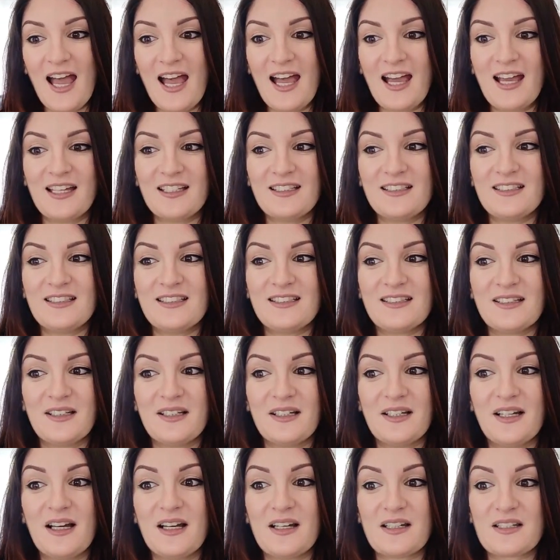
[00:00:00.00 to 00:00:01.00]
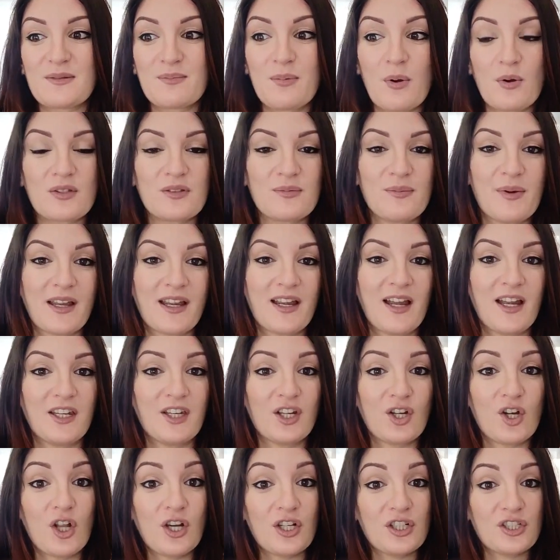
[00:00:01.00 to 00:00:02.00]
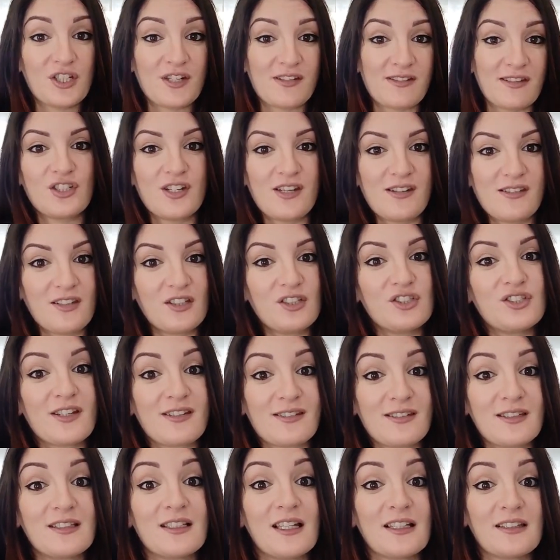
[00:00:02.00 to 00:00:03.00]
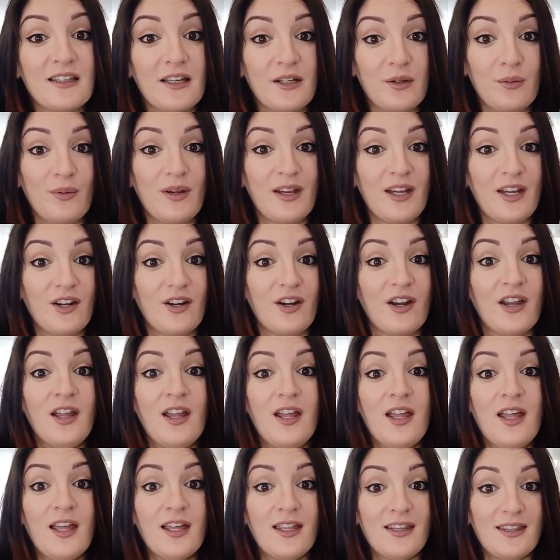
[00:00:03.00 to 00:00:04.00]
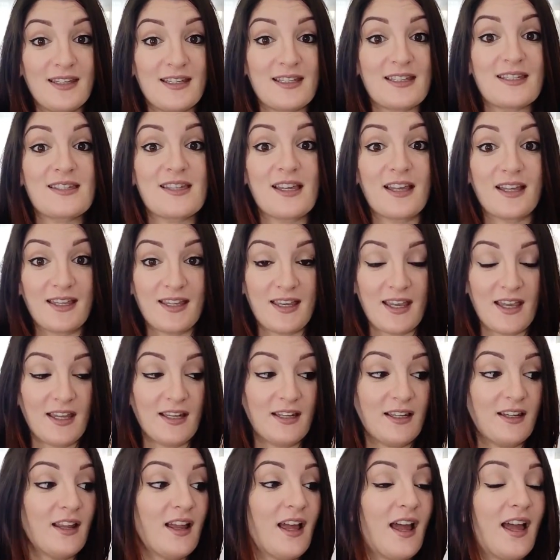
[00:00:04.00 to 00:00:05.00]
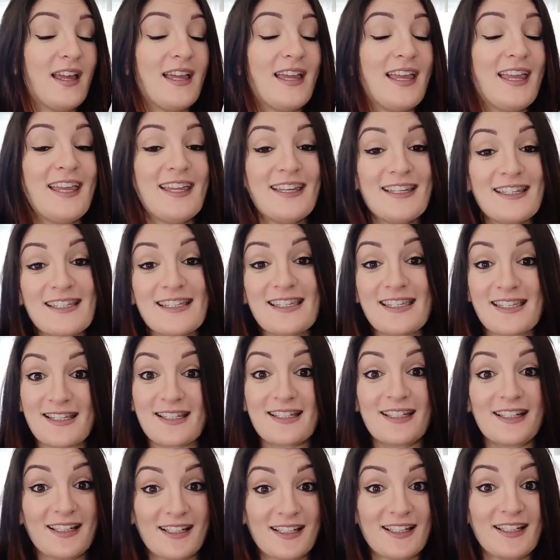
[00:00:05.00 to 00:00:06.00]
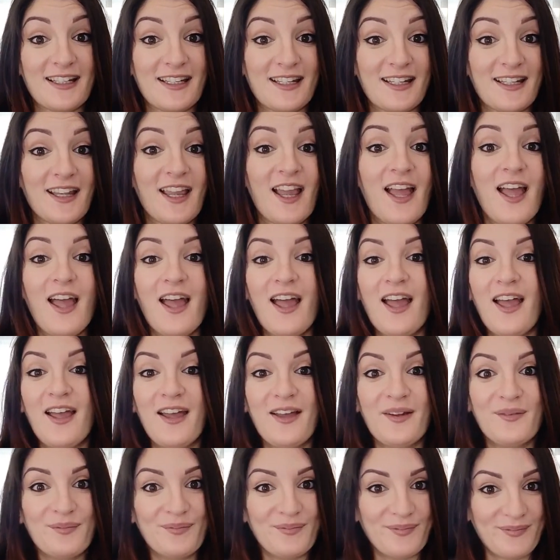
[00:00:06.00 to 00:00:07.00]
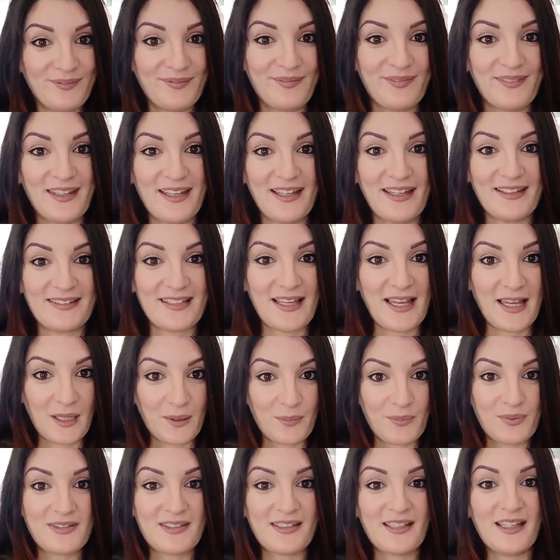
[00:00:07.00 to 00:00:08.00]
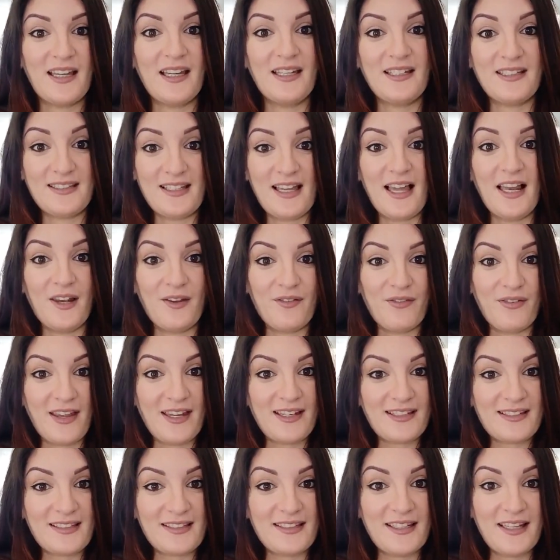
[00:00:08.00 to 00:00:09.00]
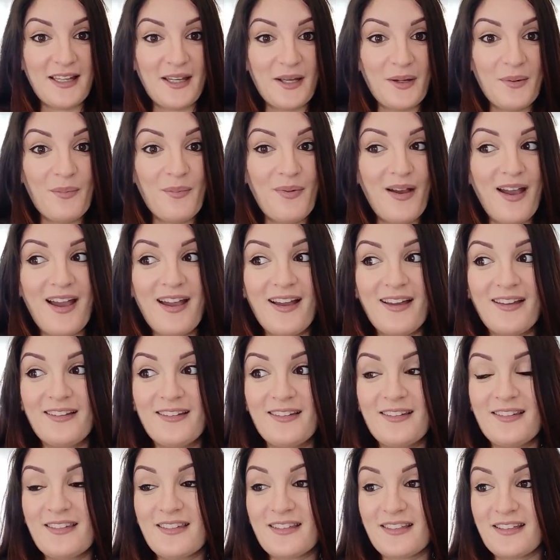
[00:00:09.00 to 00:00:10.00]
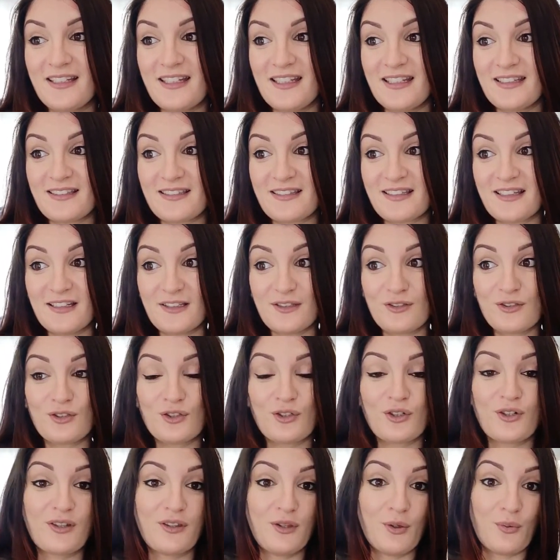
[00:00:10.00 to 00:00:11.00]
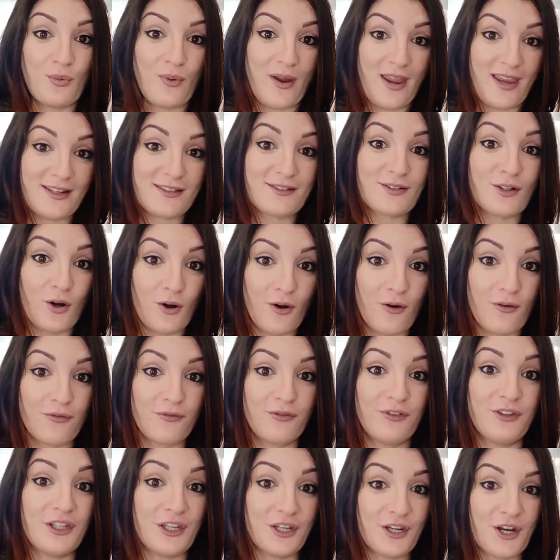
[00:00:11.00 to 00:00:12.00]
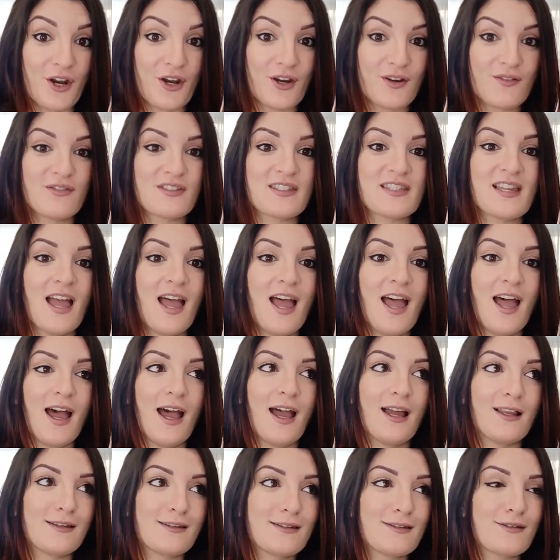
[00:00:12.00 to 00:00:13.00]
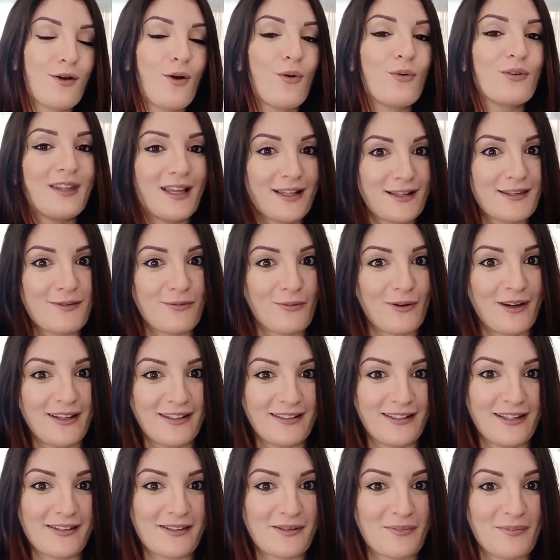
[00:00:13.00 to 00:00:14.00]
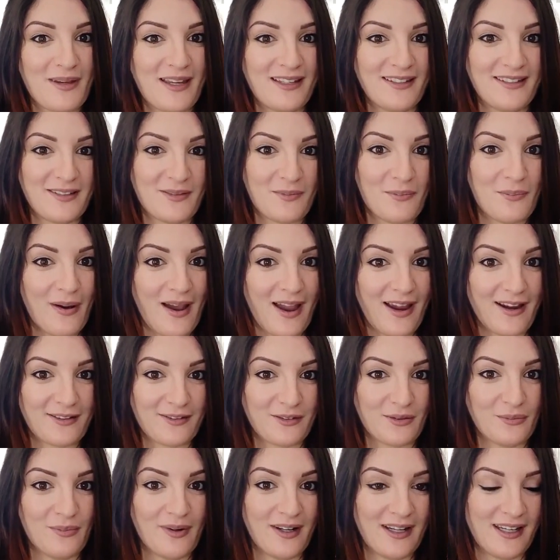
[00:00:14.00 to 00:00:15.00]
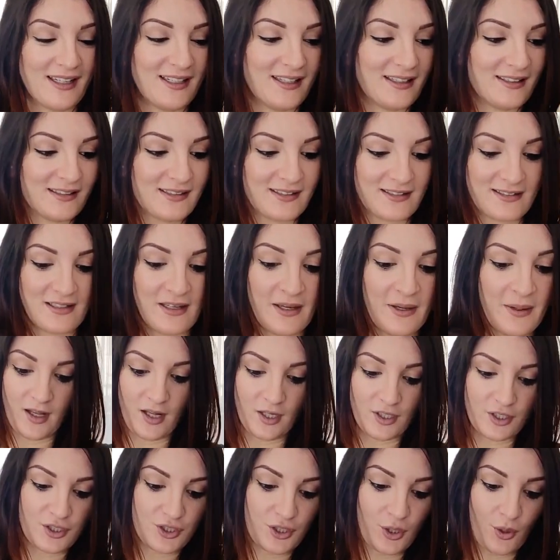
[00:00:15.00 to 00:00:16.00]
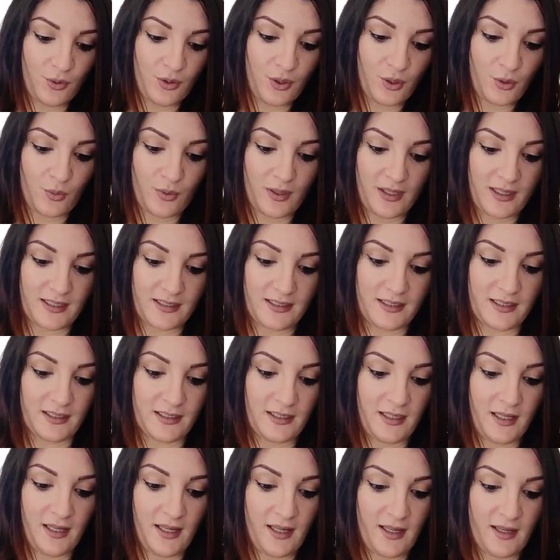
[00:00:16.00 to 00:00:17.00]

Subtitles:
And I spoke to my gynecologist and she suggested that I wear this again. Instantly it helped. It elevated him and it took the weight off the nerves, and so that's why it has made it back to my list. I'll show you quickly